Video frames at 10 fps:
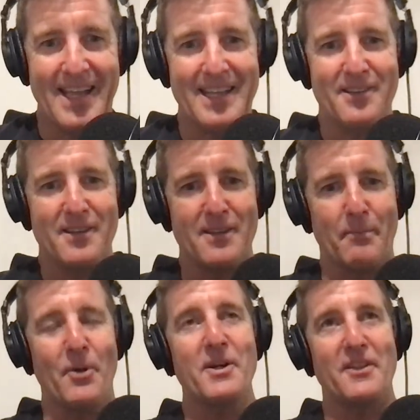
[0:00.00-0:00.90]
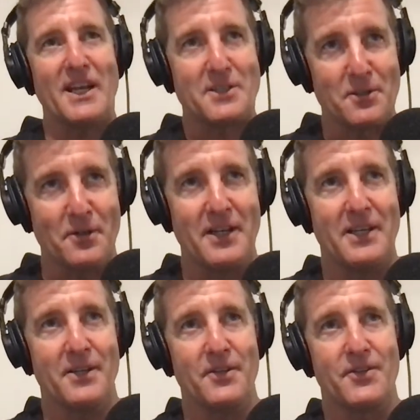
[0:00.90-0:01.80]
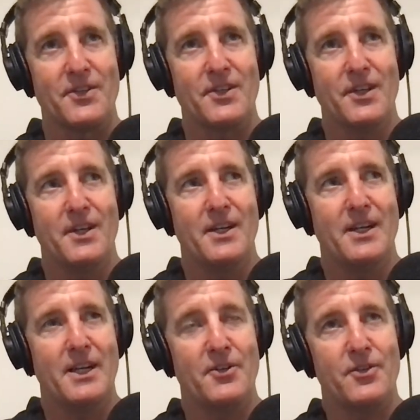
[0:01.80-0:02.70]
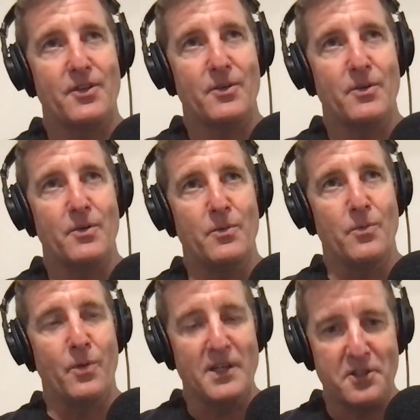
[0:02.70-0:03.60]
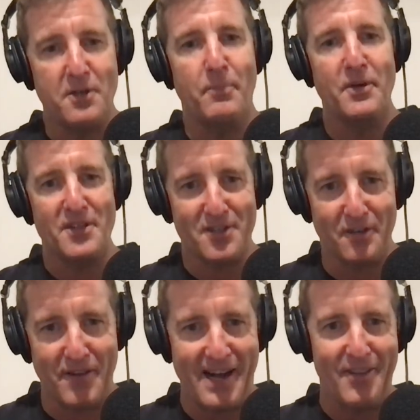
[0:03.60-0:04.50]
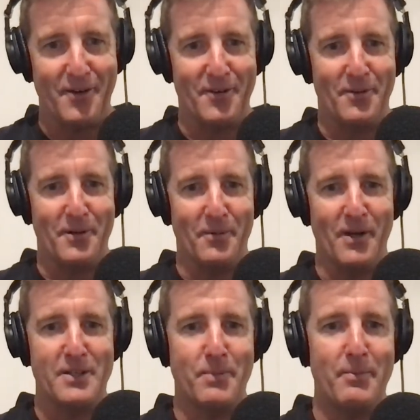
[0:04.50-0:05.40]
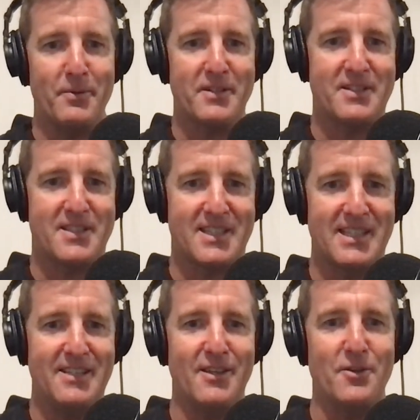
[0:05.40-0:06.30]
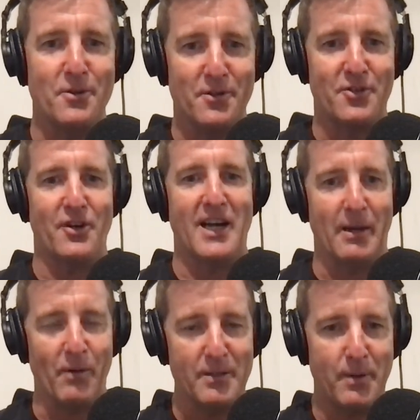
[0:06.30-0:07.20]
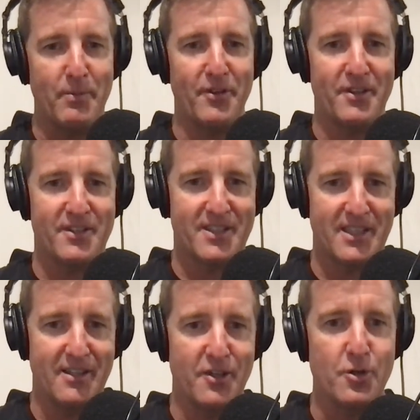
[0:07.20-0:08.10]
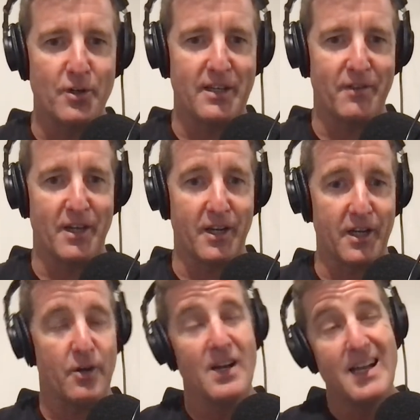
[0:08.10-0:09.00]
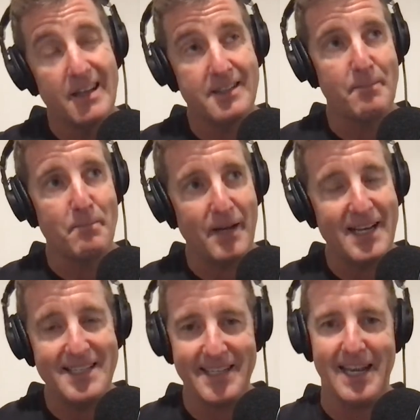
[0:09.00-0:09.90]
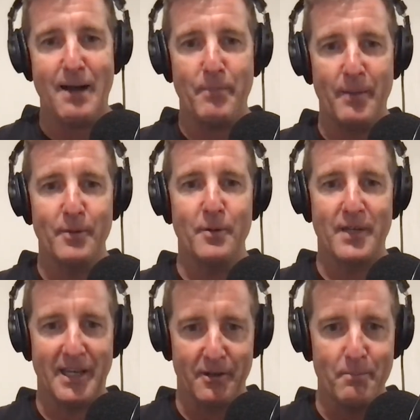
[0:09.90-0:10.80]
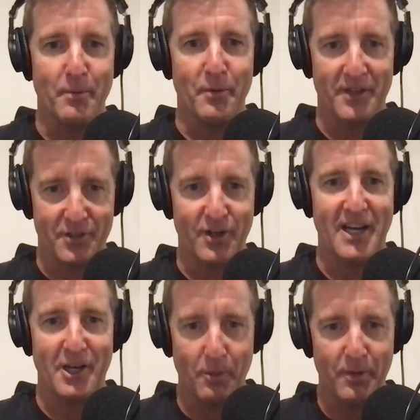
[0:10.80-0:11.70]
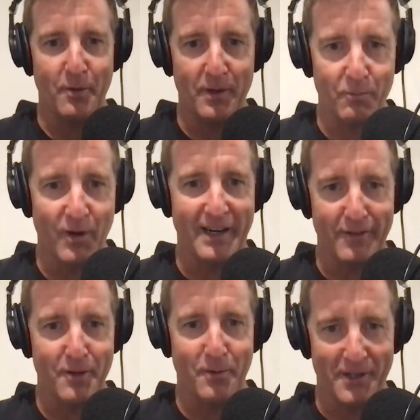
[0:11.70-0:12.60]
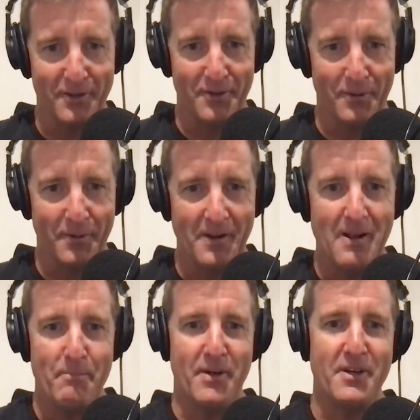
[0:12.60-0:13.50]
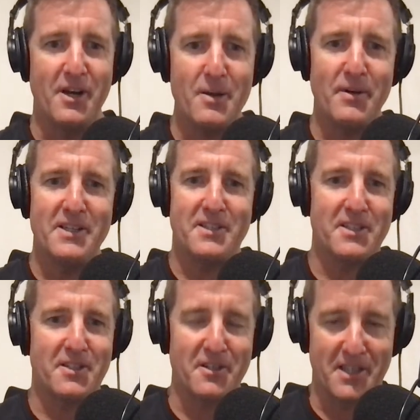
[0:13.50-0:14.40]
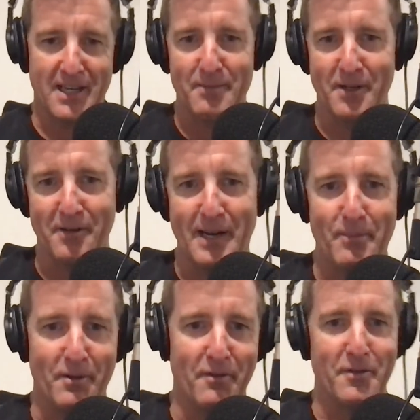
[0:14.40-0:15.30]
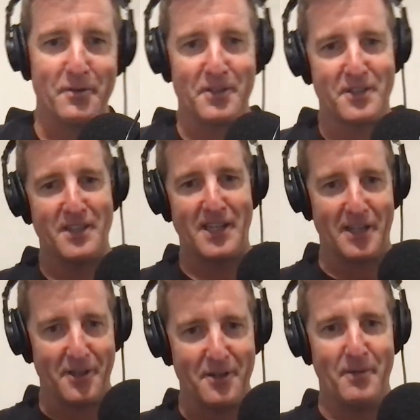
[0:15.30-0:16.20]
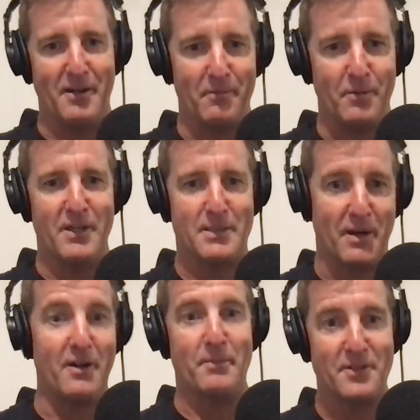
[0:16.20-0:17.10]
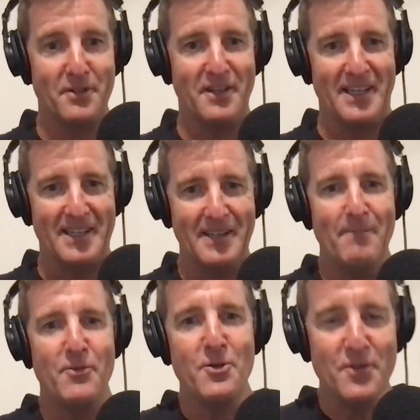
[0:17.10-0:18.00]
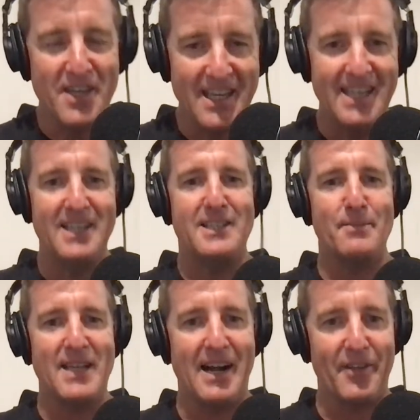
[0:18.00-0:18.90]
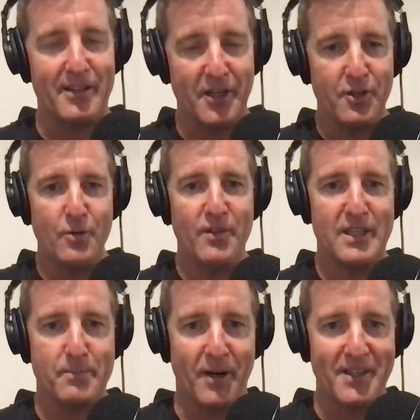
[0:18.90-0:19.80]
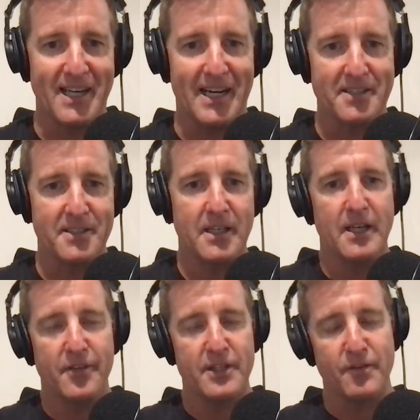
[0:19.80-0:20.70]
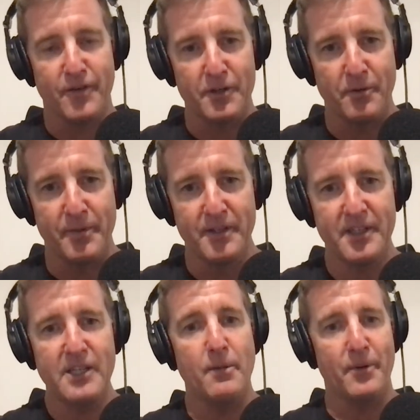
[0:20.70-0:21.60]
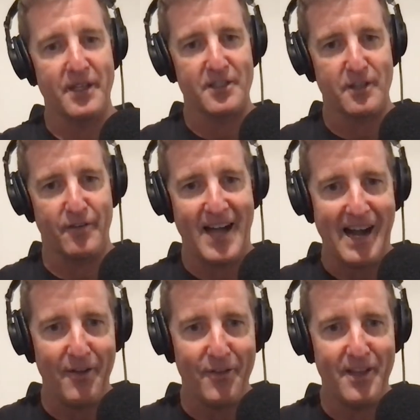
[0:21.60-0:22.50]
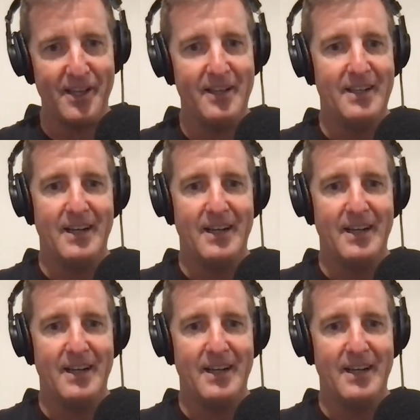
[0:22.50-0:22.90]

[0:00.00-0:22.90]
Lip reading: And the point of that story is once you put yourself out there in the world, once people can see that you're trying, once people see that you're giving it a go, it's amazing how people will get on board and try and help you in whatever you want to do. But nobody's just going to come and grab you if you're just sitting at home going, well, where's my opportunity? You need to be out there. Like you with this podcast, there's a vulnerability. You're putting yourself out there.